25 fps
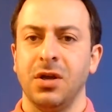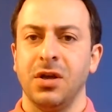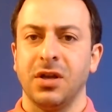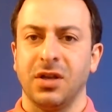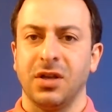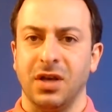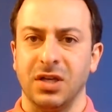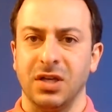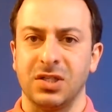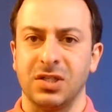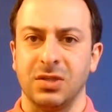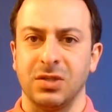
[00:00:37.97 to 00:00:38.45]

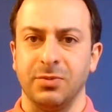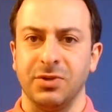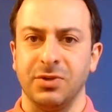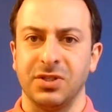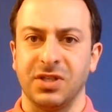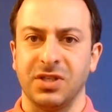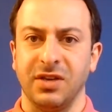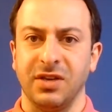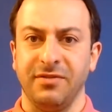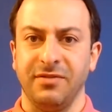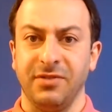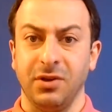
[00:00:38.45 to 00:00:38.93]
customers
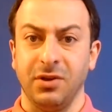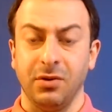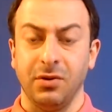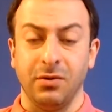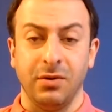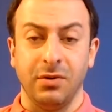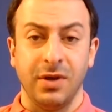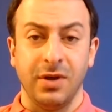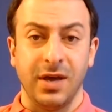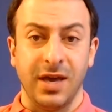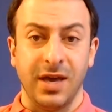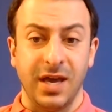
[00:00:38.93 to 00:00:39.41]
give you
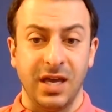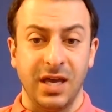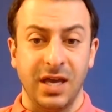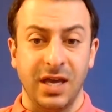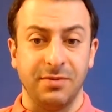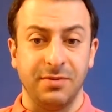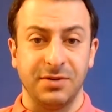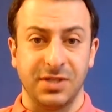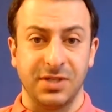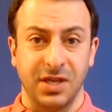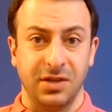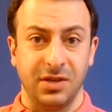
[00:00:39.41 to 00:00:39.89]

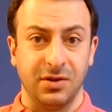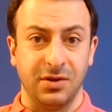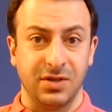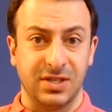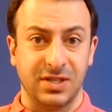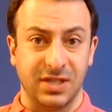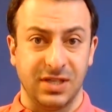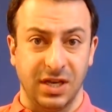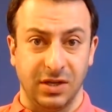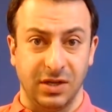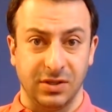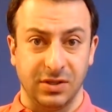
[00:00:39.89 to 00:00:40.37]
80% of your
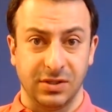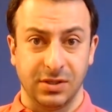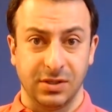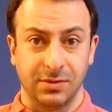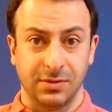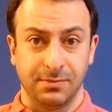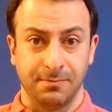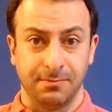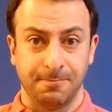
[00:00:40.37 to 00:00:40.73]
sales.